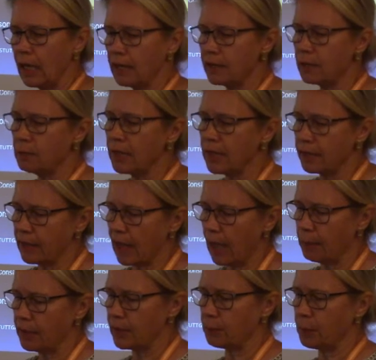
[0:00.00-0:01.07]
In the
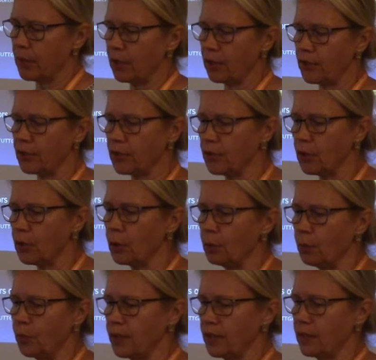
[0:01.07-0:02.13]
meantime, it's being
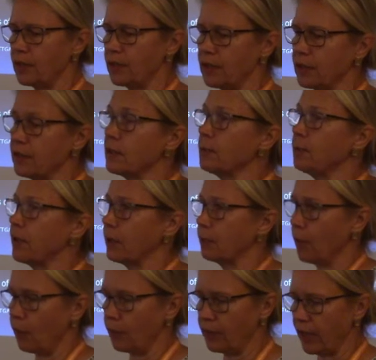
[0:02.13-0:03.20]
assumed within the
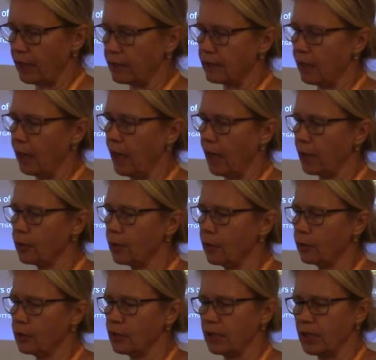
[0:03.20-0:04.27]
discipline of textile
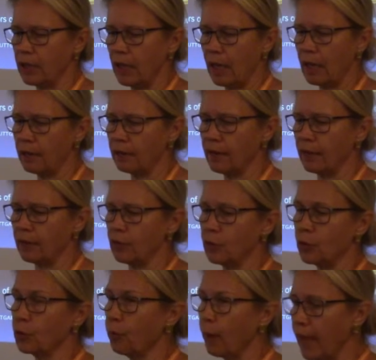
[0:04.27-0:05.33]
archaeology that
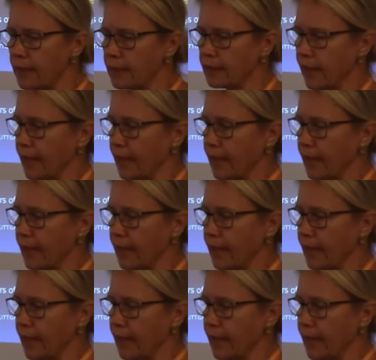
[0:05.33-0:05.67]
the twine